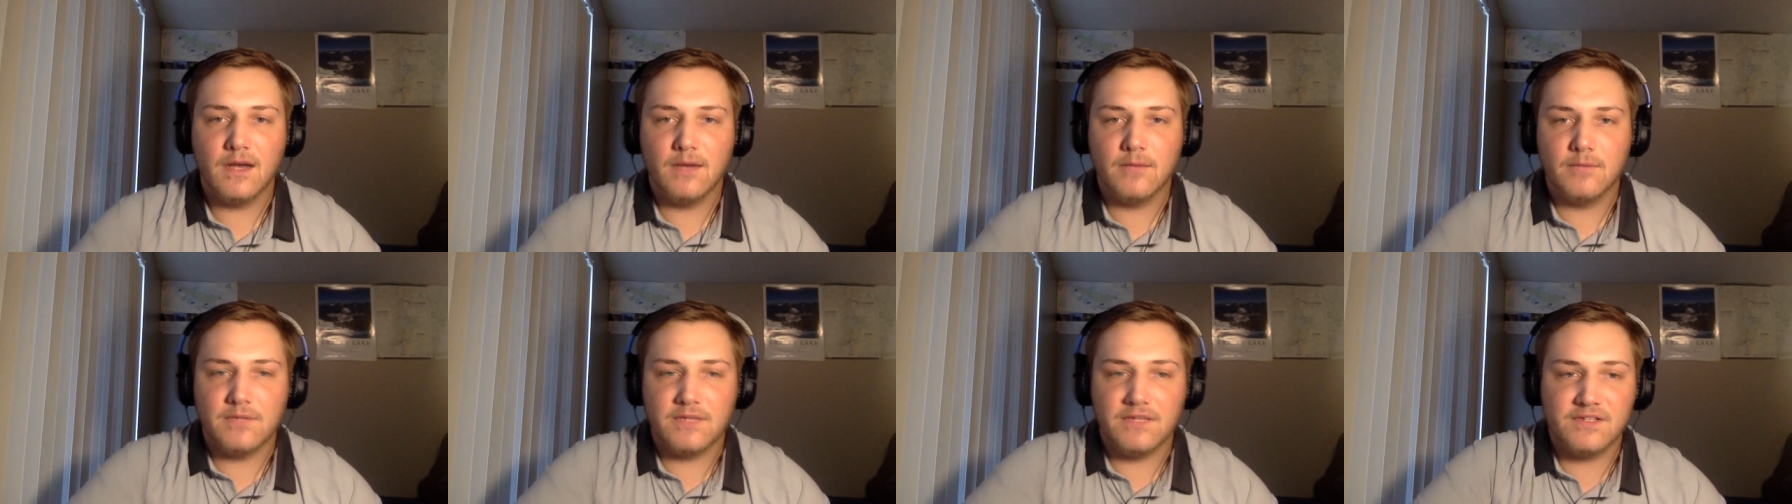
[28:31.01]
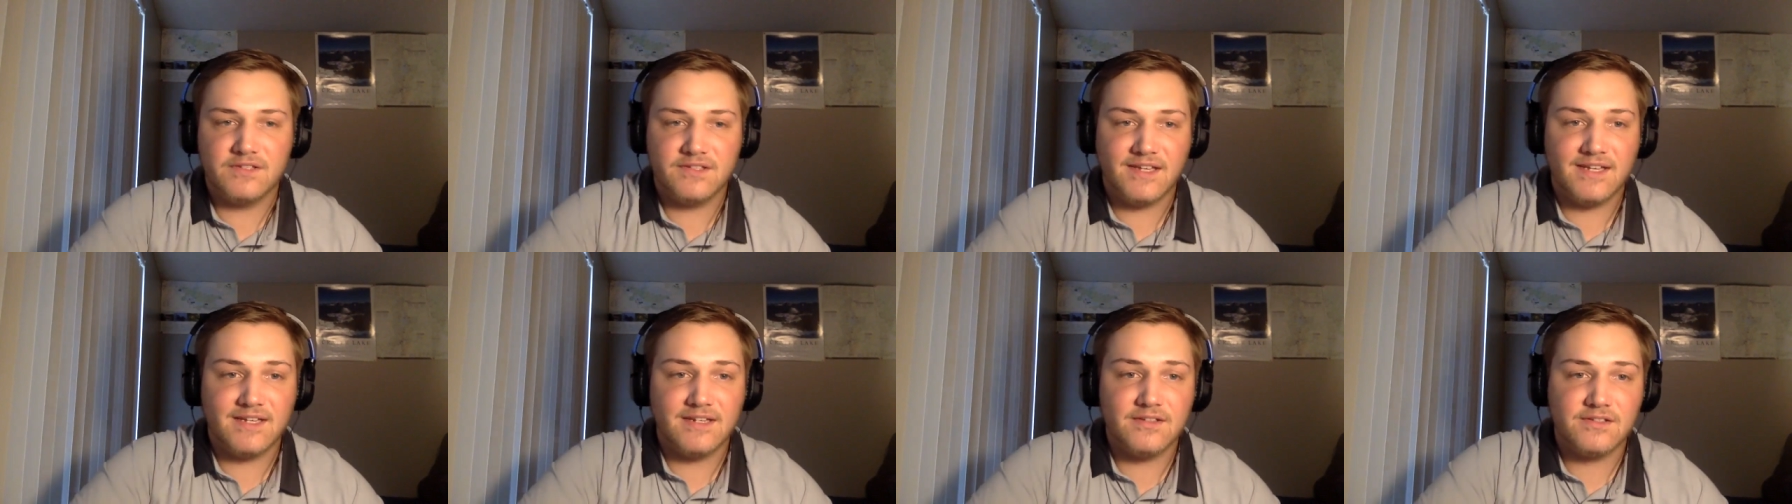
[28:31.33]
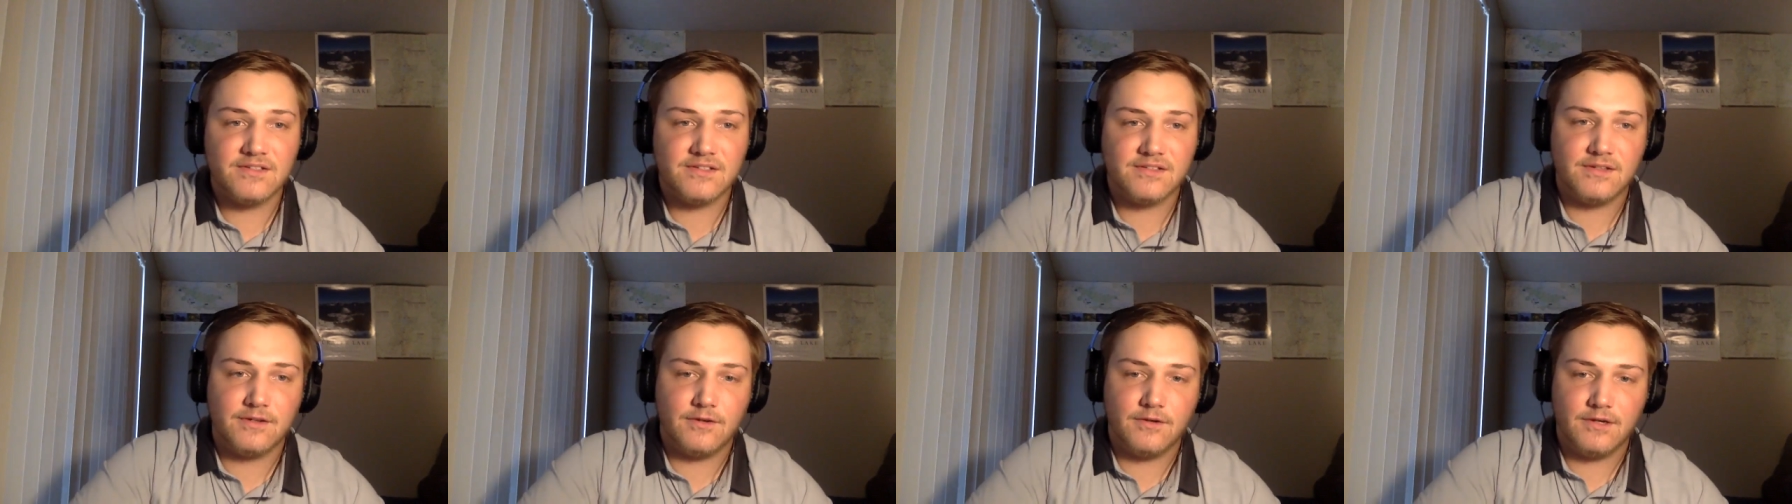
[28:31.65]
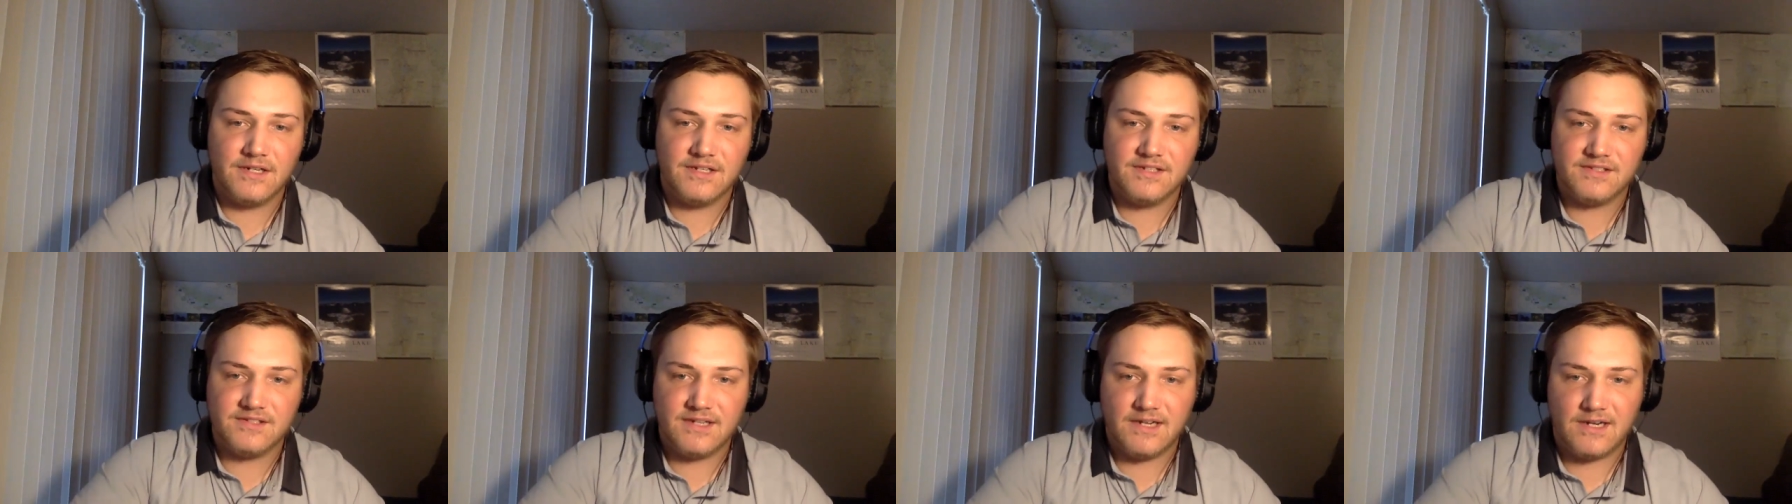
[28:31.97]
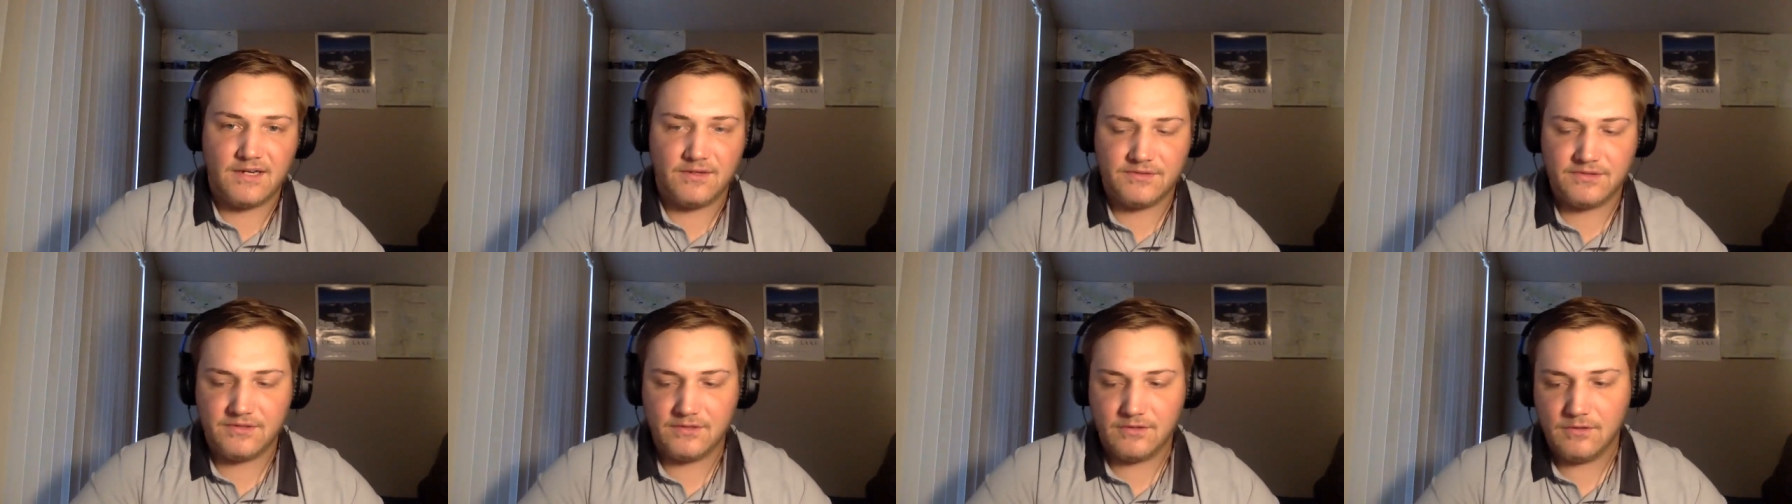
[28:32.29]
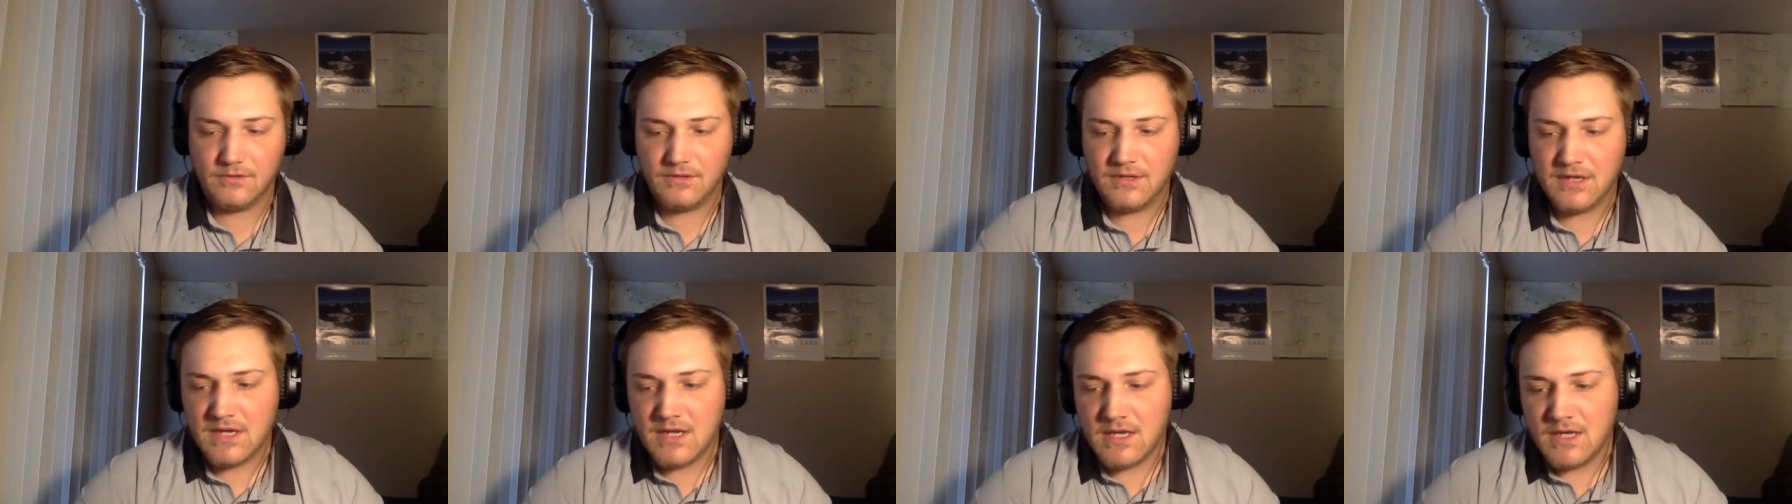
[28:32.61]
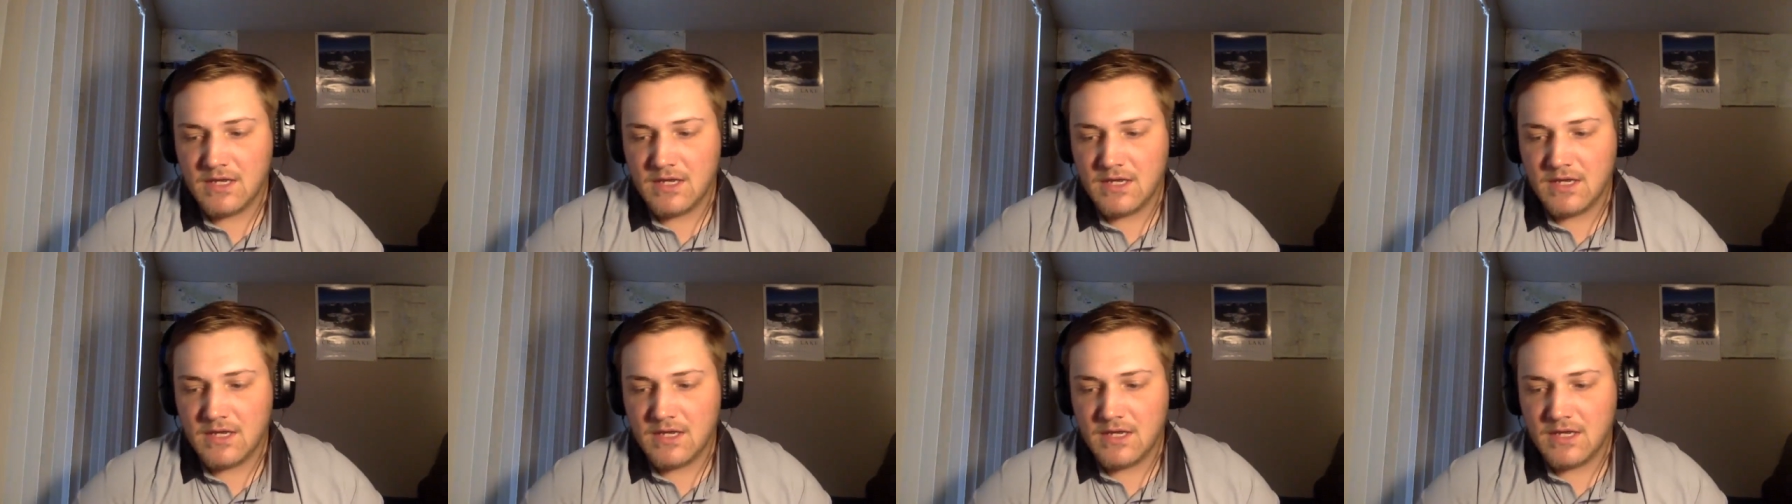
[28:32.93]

He's in his 30s now. So